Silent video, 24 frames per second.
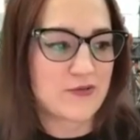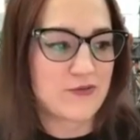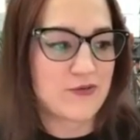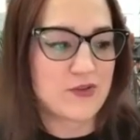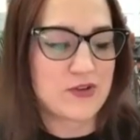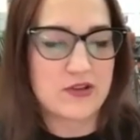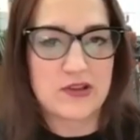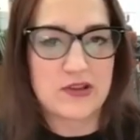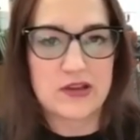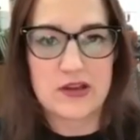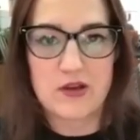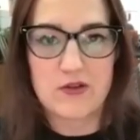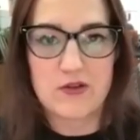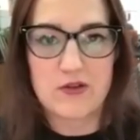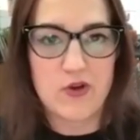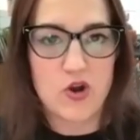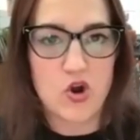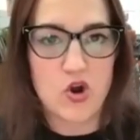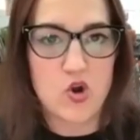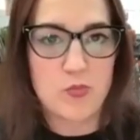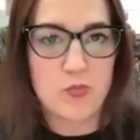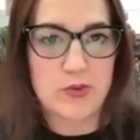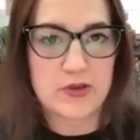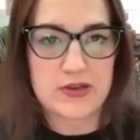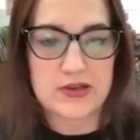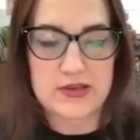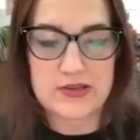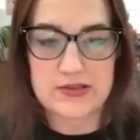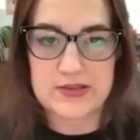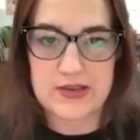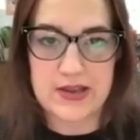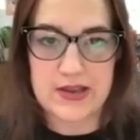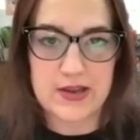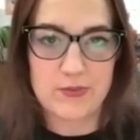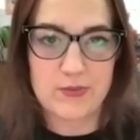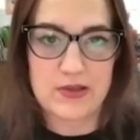feeling of hope and
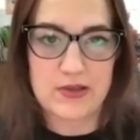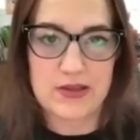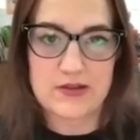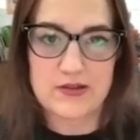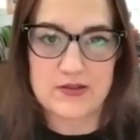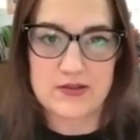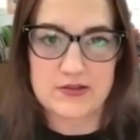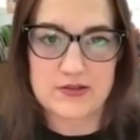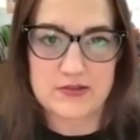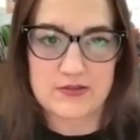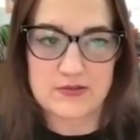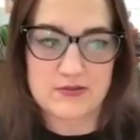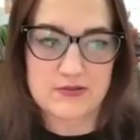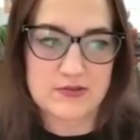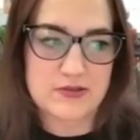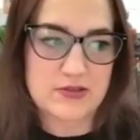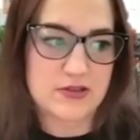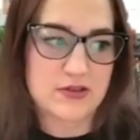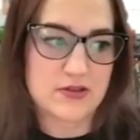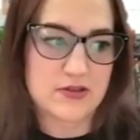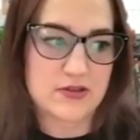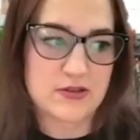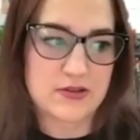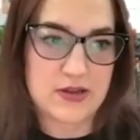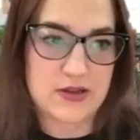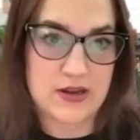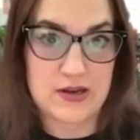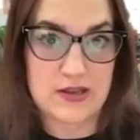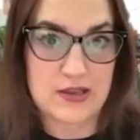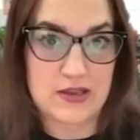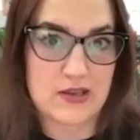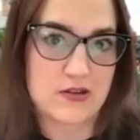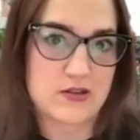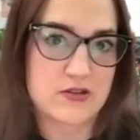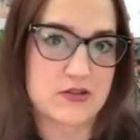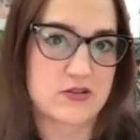excitement to kind
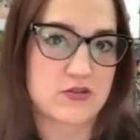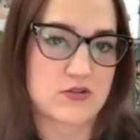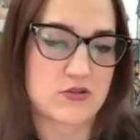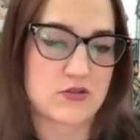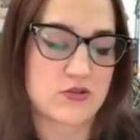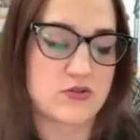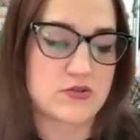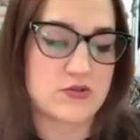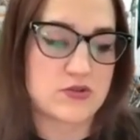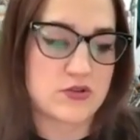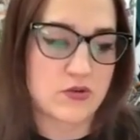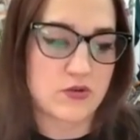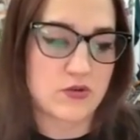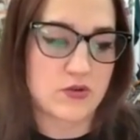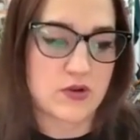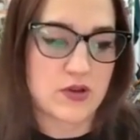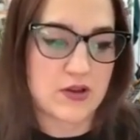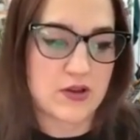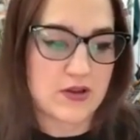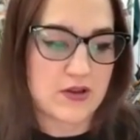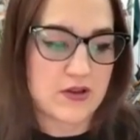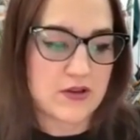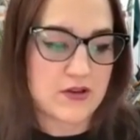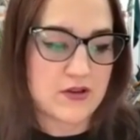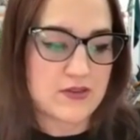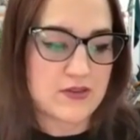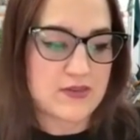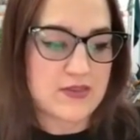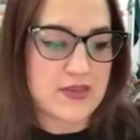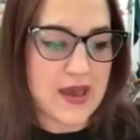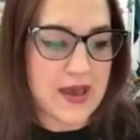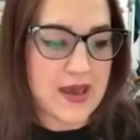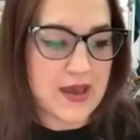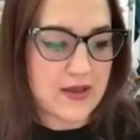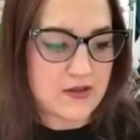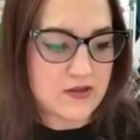of get us through. So
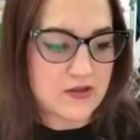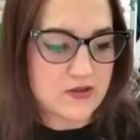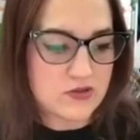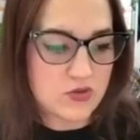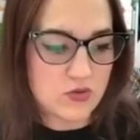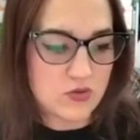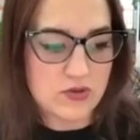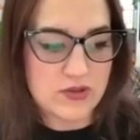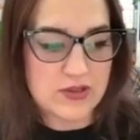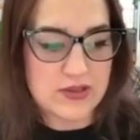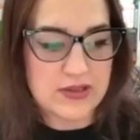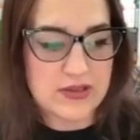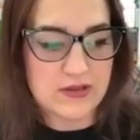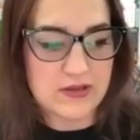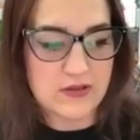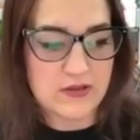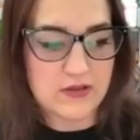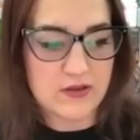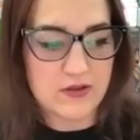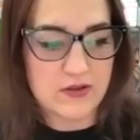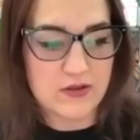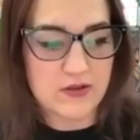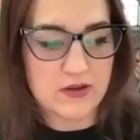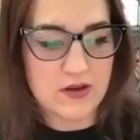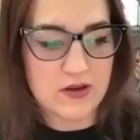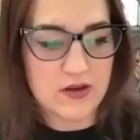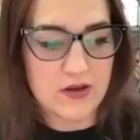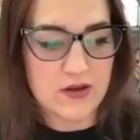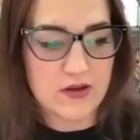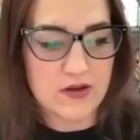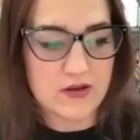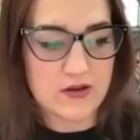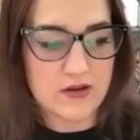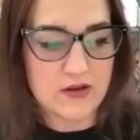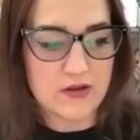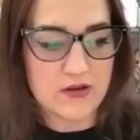that dueling
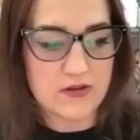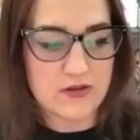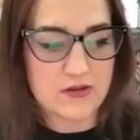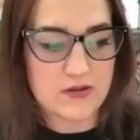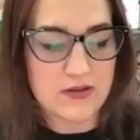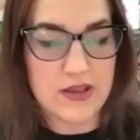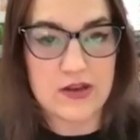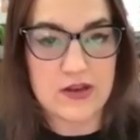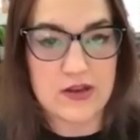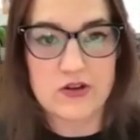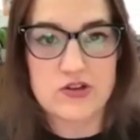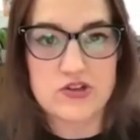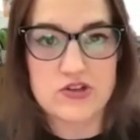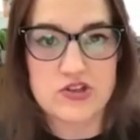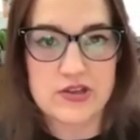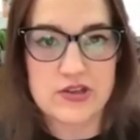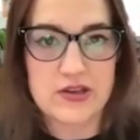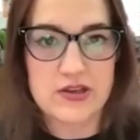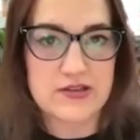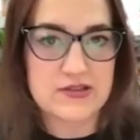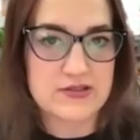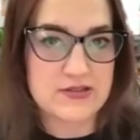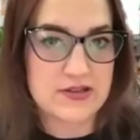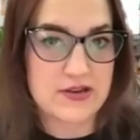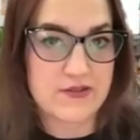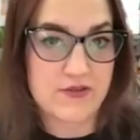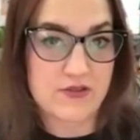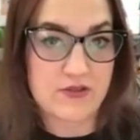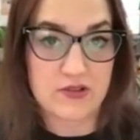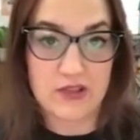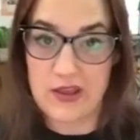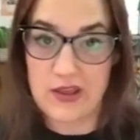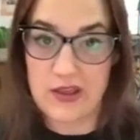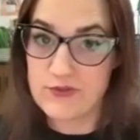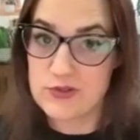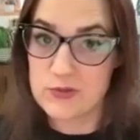uh, energy has never
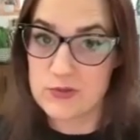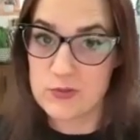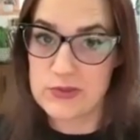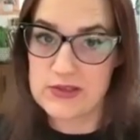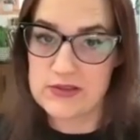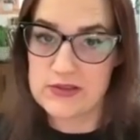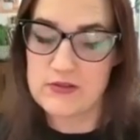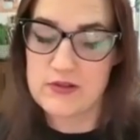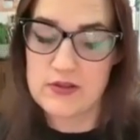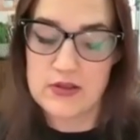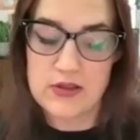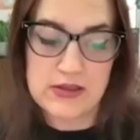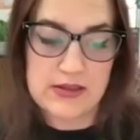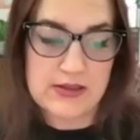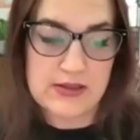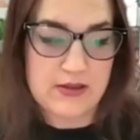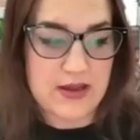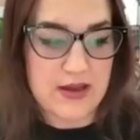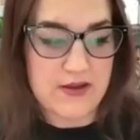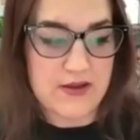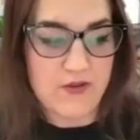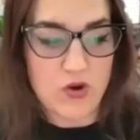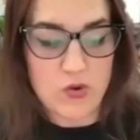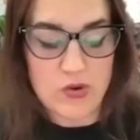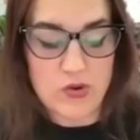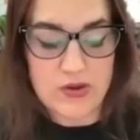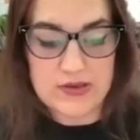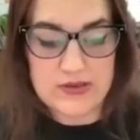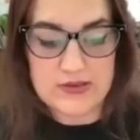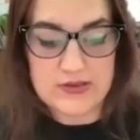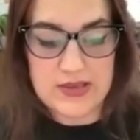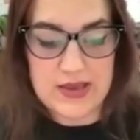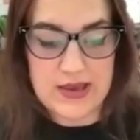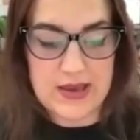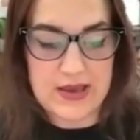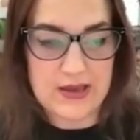left me. I've
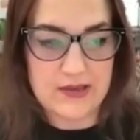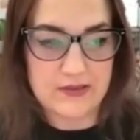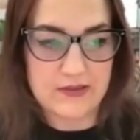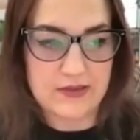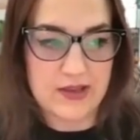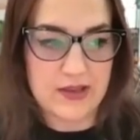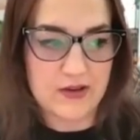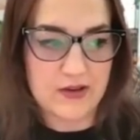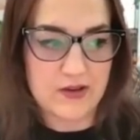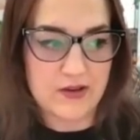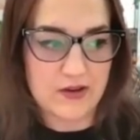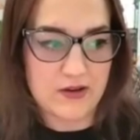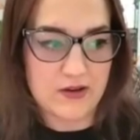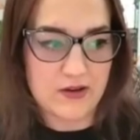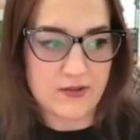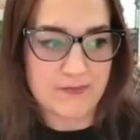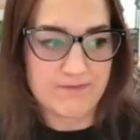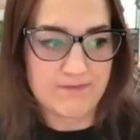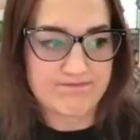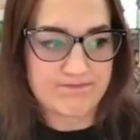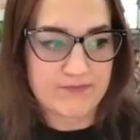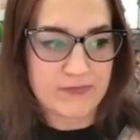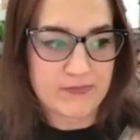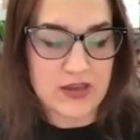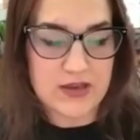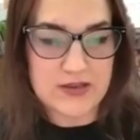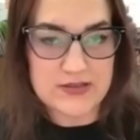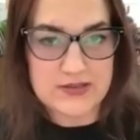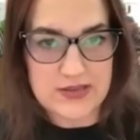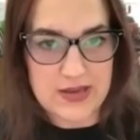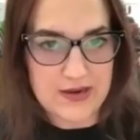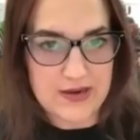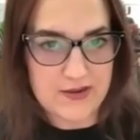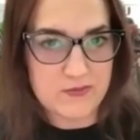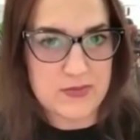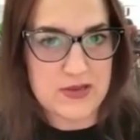always had like a, a
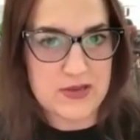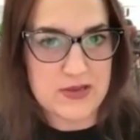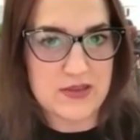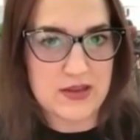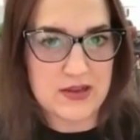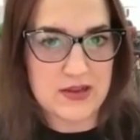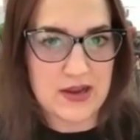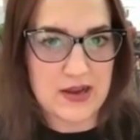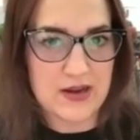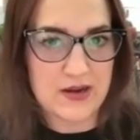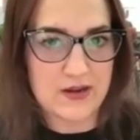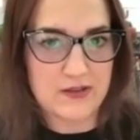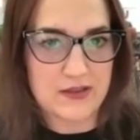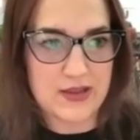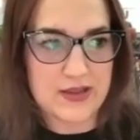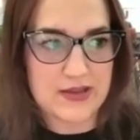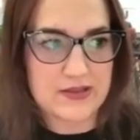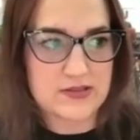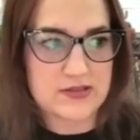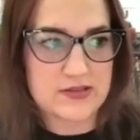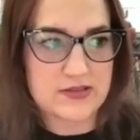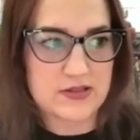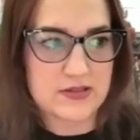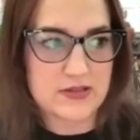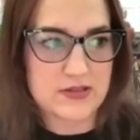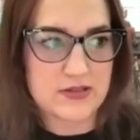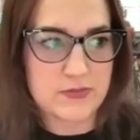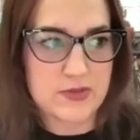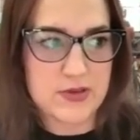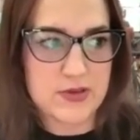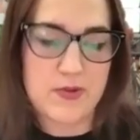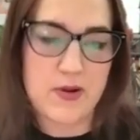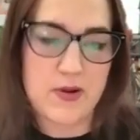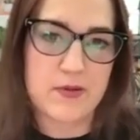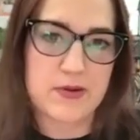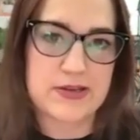side of me that kind of likes to
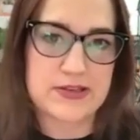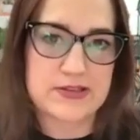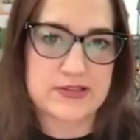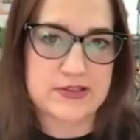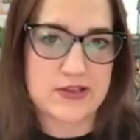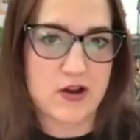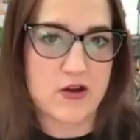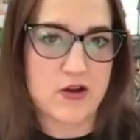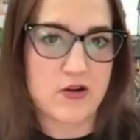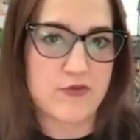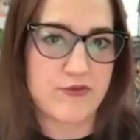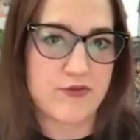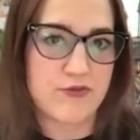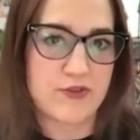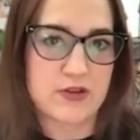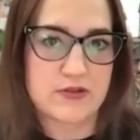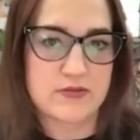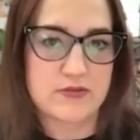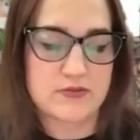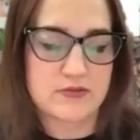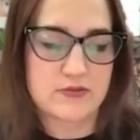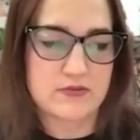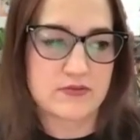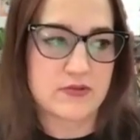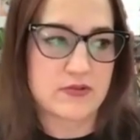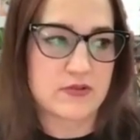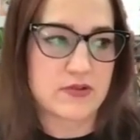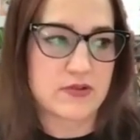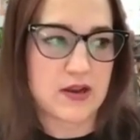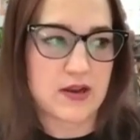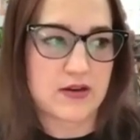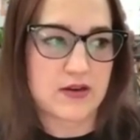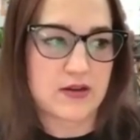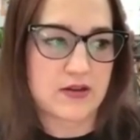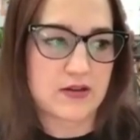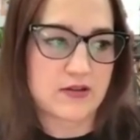be by myself and
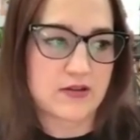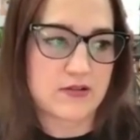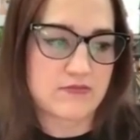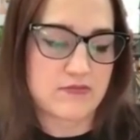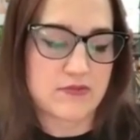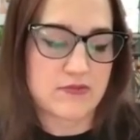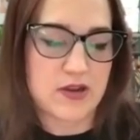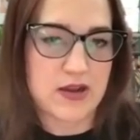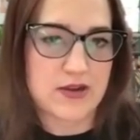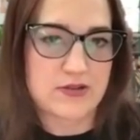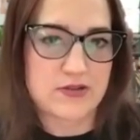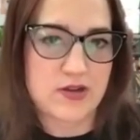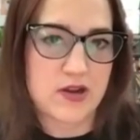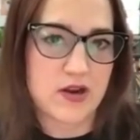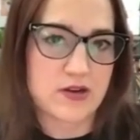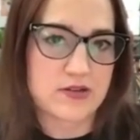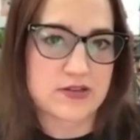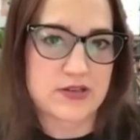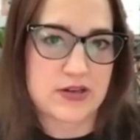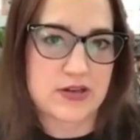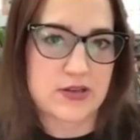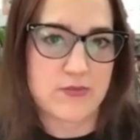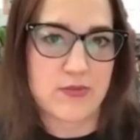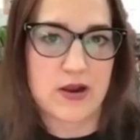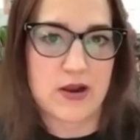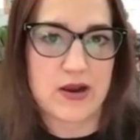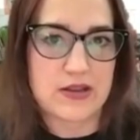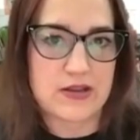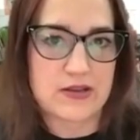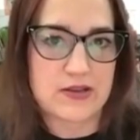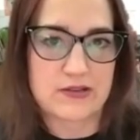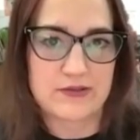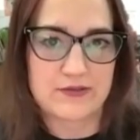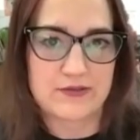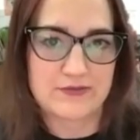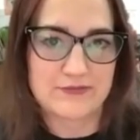kind of not talk to
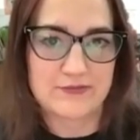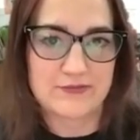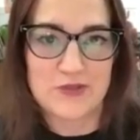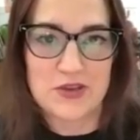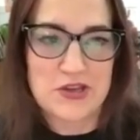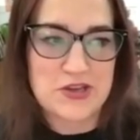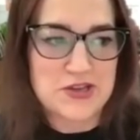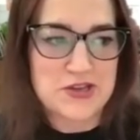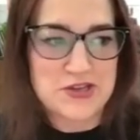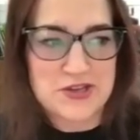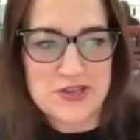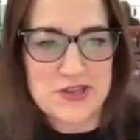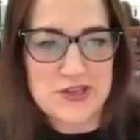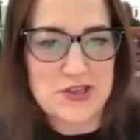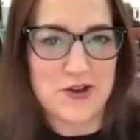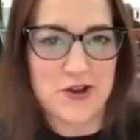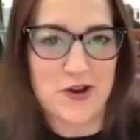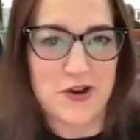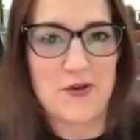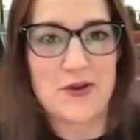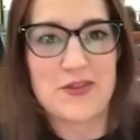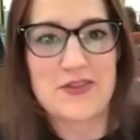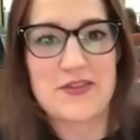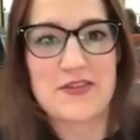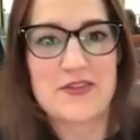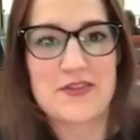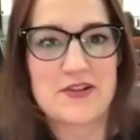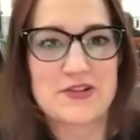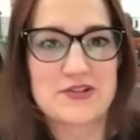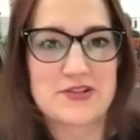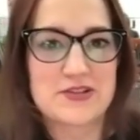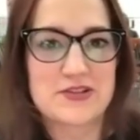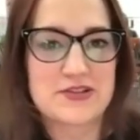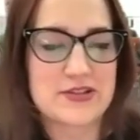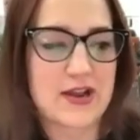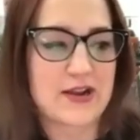anybody and you know and then
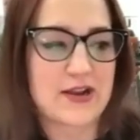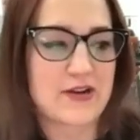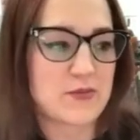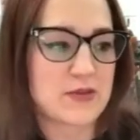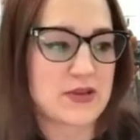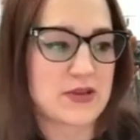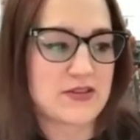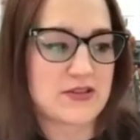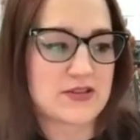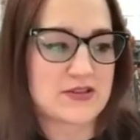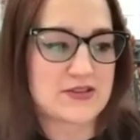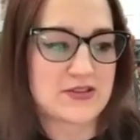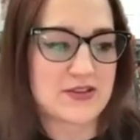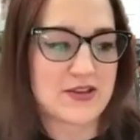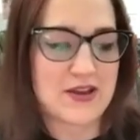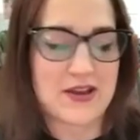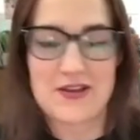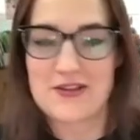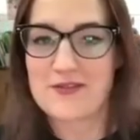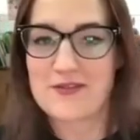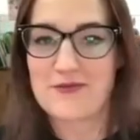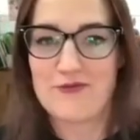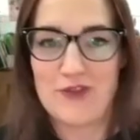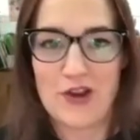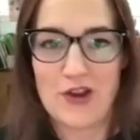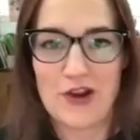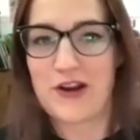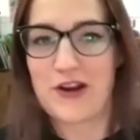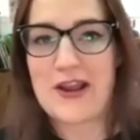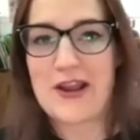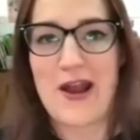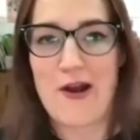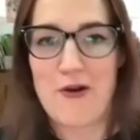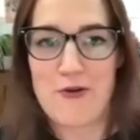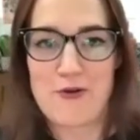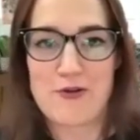there's a side of me that's like
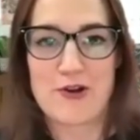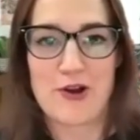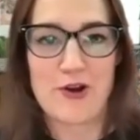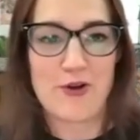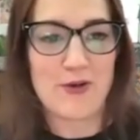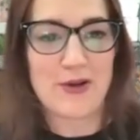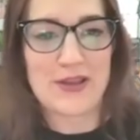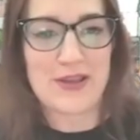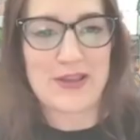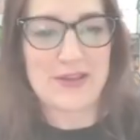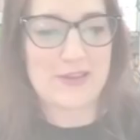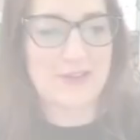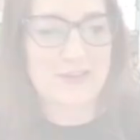very outgoing